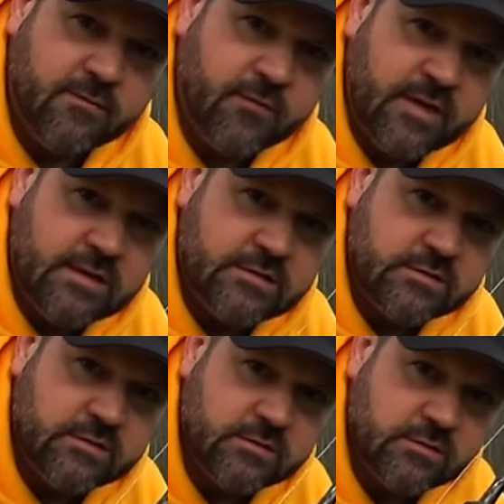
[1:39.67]

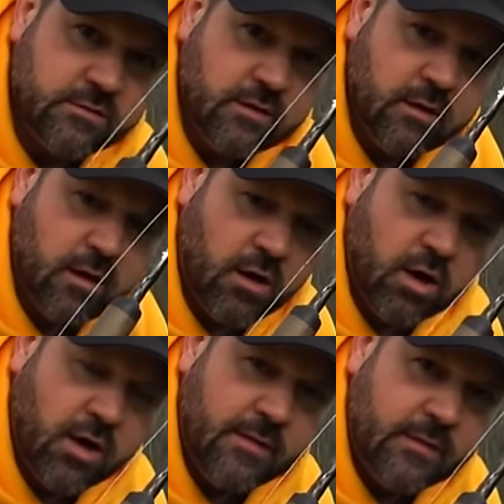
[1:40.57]
feet
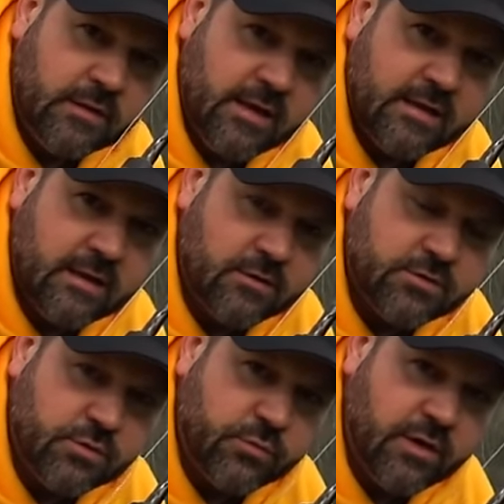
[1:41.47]
on the line
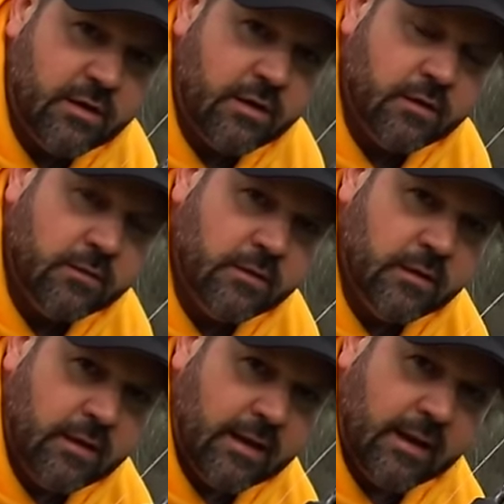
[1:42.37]
counter reel
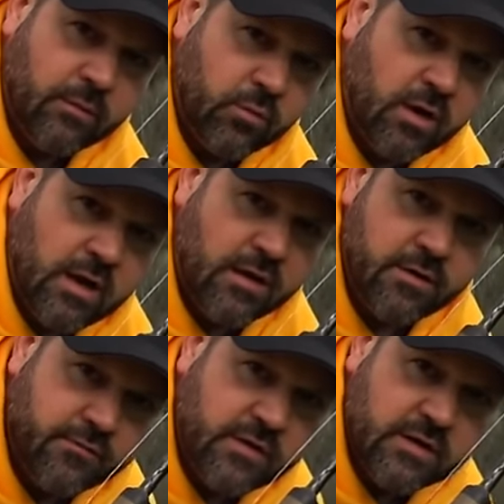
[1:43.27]
and we're
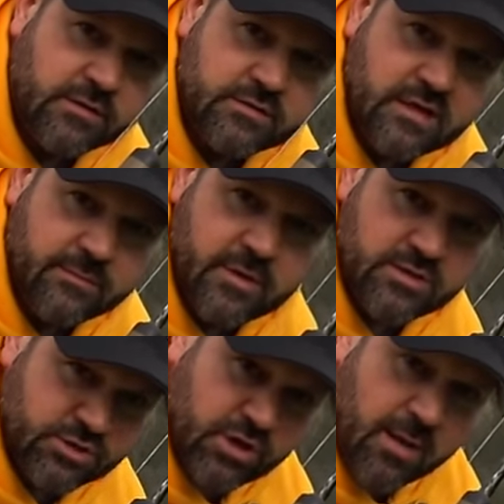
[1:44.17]
100 feet on the tape
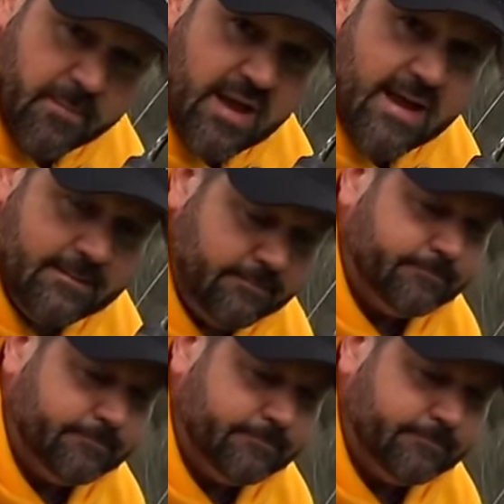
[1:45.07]
measure. Not bad.